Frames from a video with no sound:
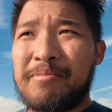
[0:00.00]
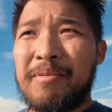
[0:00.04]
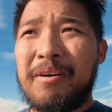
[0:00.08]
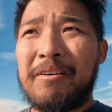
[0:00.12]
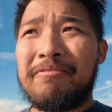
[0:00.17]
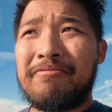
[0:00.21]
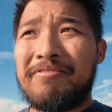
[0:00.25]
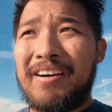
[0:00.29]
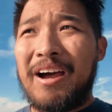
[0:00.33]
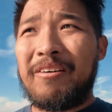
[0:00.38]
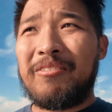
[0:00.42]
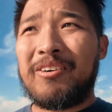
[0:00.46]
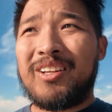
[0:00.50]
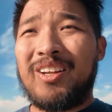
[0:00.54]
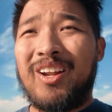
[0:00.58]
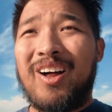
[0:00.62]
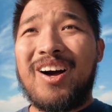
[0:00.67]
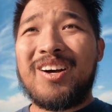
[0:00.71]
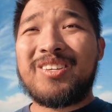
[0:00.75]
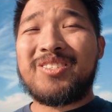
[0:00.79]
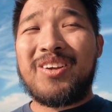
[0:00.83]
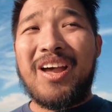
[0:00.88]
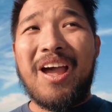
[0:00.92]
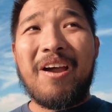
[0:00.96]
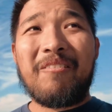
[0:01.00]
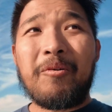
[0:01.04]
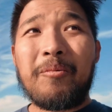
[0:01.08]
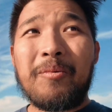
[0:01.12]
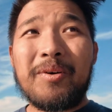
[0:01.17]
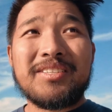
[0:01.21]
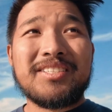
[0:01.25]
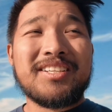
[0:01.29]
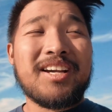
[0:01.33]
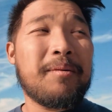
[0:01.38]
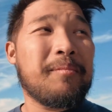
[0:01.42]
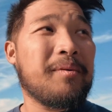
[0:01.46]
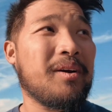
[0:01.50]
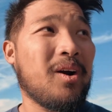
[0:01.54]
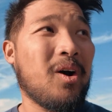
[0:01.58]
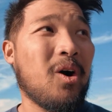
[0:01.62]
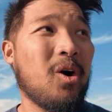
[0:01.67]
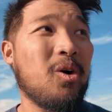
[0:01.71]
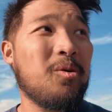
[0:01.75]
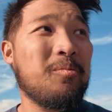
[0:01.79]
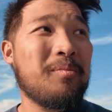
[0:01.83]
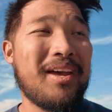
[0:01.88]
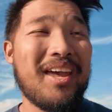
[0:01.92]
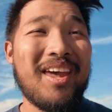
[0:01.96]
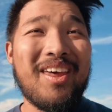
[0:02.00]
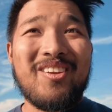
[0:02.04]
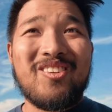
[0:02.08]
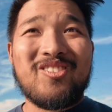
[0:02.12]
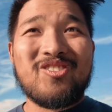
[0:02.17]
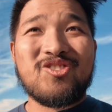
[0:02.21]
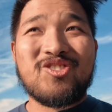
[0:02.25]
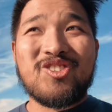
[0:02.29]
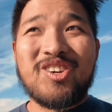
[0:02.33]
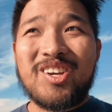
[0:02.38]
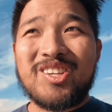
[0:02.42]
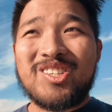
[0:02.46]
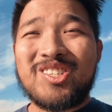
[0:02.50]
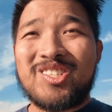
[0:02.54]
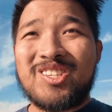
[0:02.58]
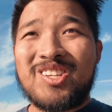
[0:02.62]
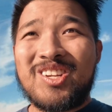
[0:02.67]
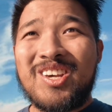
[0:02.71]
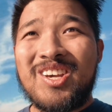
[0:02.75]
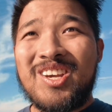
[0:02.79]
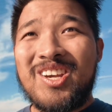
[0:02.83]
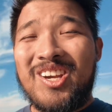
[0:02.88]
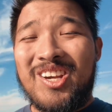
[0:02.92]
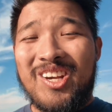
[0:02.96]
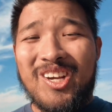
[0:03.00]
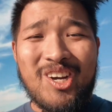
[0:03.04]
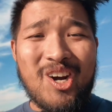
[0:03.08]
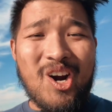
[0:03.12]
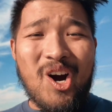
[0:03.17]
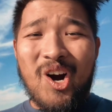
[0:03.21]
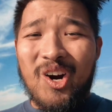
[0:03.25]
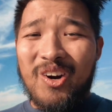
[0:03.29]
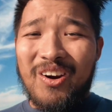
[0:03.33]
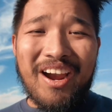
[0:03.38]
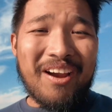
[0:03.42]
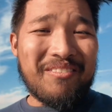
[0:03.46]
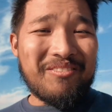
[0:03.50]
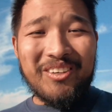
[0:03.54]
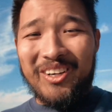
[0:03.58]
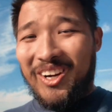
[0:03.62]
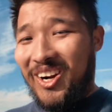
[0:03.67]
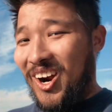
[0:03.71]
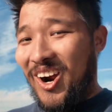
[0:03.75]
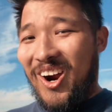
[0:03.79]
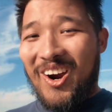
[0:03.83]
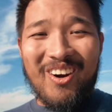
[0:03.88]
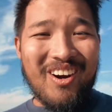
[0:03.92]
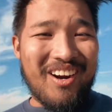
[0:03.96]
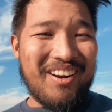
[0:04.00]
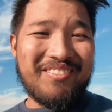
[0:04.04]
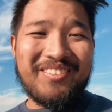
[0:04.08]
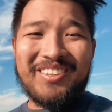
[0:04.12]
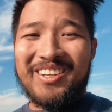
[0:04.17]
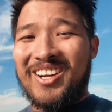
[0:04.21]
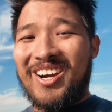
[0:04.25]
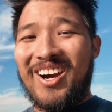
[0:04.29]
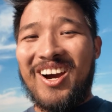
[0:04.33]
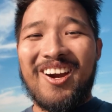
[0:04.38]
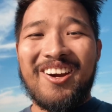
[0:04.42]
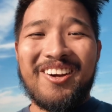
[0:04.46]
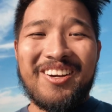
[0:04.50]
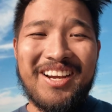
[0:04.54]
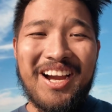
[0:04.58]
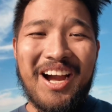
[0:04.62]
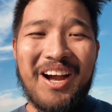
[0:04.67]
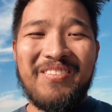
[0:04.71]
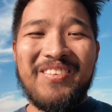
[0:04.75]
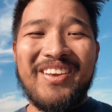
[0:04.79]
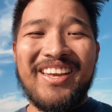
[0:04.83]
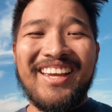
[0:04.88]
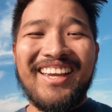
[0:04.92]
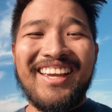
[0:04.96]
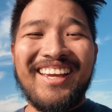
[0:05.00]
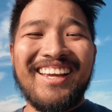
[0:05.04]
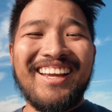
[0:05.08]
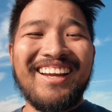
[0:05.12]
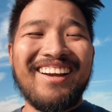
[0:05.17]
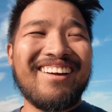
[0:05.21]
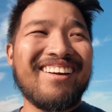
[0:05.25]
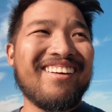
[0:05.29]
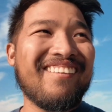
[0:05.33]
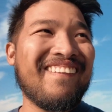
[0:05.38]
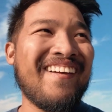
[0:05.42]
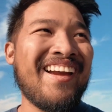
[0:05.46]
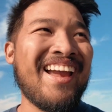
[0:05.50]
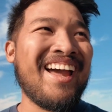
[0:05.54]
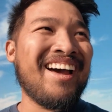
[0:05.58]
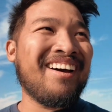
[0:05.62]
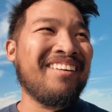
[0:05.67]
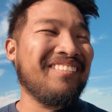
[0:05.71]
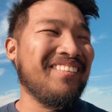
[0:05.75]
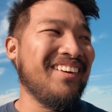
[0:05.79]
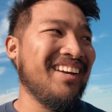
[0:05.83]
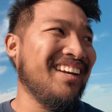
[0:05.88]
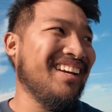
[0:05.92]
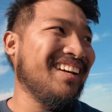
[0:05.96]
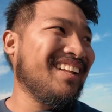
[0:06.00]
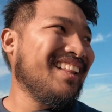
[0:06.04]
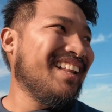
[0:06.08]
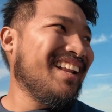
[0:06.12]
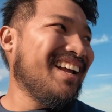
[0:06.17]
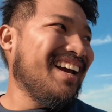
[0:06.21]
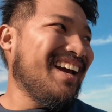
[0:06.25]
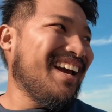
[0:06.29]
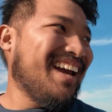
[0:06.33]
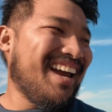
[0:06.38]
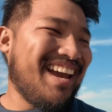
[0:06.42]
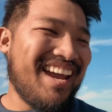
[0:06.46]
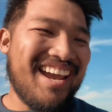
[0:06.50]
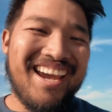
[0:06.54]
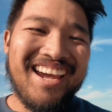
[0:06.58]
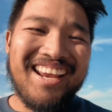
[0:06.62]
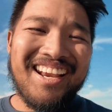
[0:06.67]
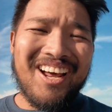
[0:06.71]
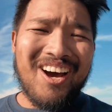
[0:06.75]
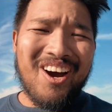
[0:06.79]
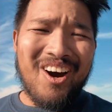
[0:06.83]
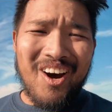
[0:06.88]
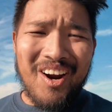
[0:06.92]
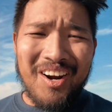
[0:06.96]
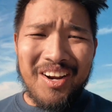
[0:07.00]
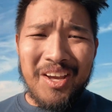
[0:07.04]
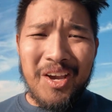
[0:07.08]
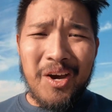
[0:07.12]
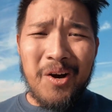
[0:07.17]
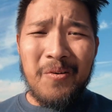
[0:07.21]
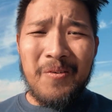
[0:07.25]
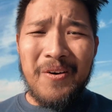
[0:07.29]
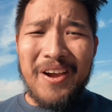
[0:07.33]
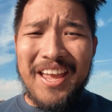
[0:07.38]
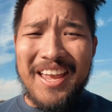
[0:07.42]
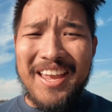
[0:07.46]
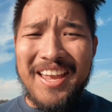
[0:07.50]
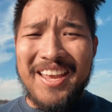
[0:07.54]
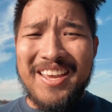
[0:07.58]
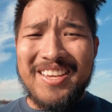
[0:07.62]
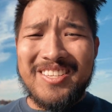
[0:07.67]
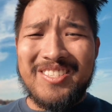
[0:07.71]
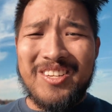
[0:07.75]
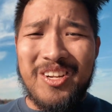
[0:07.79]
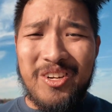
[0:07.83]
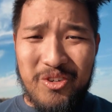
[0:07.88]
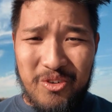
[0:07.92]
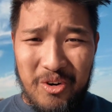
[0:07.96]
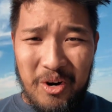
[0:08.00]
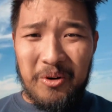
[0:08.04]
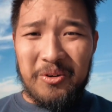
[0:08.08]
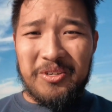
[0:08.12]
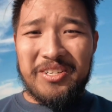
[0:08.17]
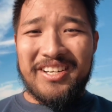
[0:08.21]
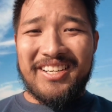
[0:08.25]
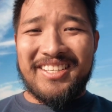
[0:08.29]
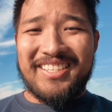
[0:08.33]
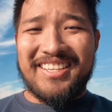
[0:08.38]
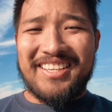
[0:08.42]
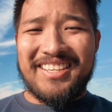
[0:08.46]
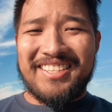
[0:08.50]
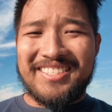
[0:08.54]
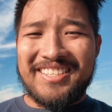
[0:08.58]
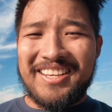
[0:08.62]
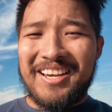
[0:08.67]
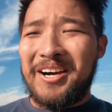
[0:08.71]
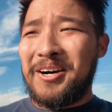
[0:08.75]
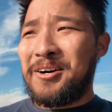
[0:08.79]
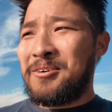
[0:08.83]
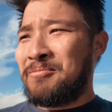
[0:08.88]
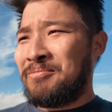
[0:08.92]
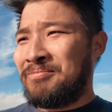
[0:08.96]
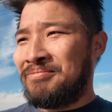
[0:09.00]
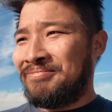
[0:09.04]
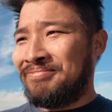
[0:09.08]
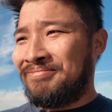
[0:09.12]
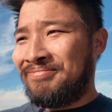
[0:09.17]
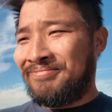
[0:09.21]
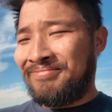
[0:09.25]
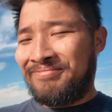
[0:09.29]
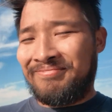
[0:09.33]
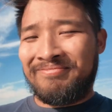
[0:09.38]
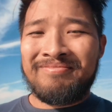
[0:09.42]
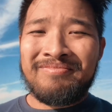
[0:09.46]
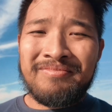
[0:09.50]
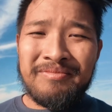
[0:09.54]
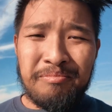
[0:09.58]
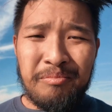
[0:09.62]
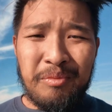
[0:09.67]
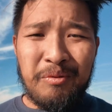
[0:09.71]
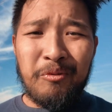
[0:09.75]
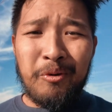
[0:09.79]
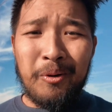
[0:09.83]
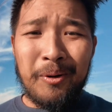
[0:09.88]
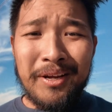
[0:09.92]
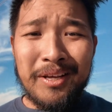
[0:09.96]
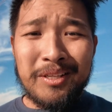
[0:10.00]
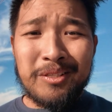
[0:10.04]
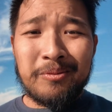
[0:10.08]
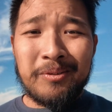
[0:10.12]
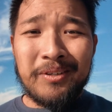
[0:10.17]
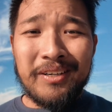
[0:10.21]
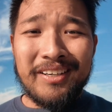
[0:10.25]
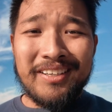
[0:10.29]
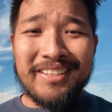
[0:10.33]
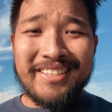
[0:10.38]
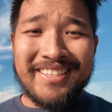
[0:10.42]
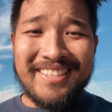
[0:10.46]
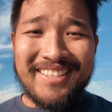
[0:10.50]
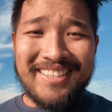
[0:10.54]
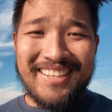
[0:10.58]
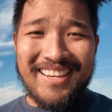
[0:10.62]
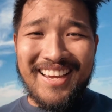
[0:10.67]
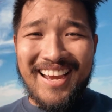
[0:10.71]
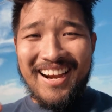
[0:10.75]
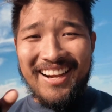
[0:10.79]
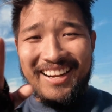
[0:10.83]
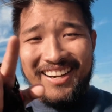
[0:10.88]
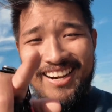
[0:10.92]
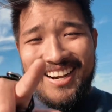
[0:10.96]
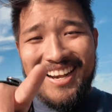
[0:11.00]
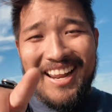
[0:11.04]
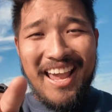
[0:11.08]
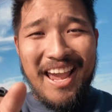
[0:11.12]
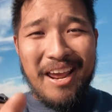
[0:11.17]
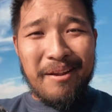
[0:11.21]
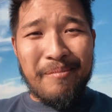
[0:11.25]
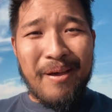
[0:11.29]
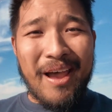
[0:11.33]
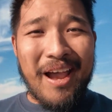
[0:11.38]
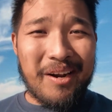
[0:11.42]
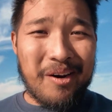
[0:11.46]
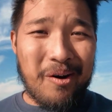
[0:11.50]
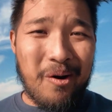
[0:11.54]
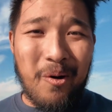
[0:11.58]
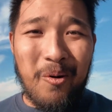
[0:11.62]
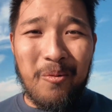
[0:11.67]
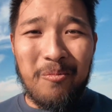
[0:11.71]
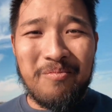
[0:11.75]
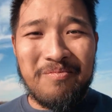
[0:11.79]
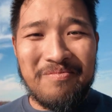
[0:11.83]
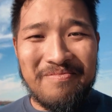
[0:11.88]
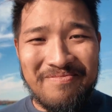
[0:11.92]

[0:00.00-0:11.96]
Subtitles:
It's about 5 o'clock, so everyone's coming home, and it's just car after car after car coming around me, and audio is atrocious. So before it gets worse, I'm gonna head back home.